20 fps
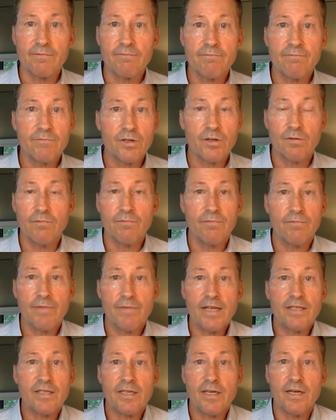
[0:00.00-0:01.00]
So
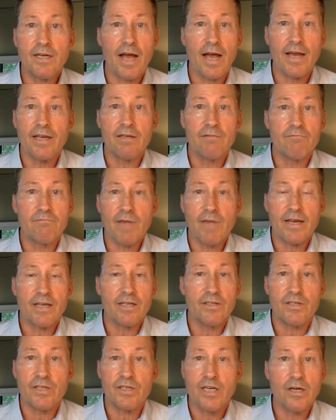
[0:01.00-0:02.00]
that's it. I can
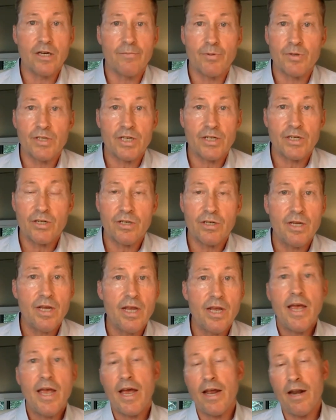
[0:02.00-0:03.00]
see your position,
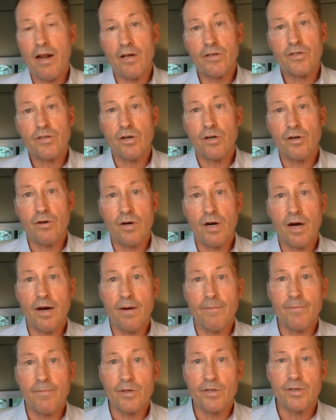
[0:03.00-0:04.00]
and also
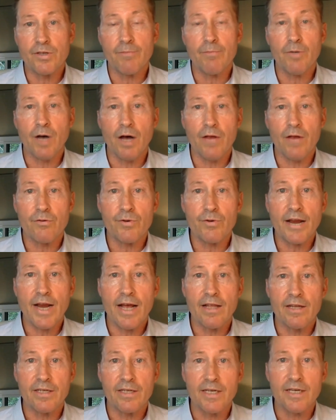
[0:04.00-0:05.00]
there's other
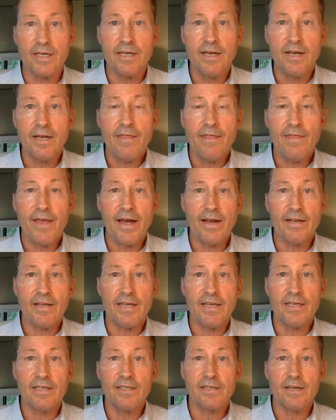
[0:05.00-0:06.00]
reality that
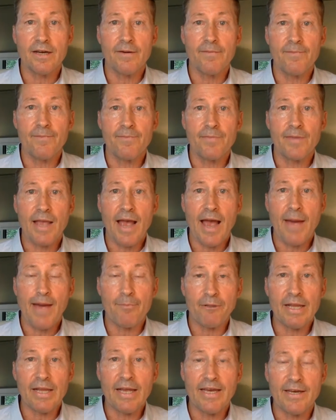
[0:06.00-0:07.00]
is at
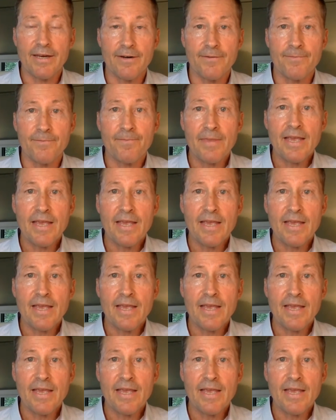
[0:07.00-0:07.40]
play here.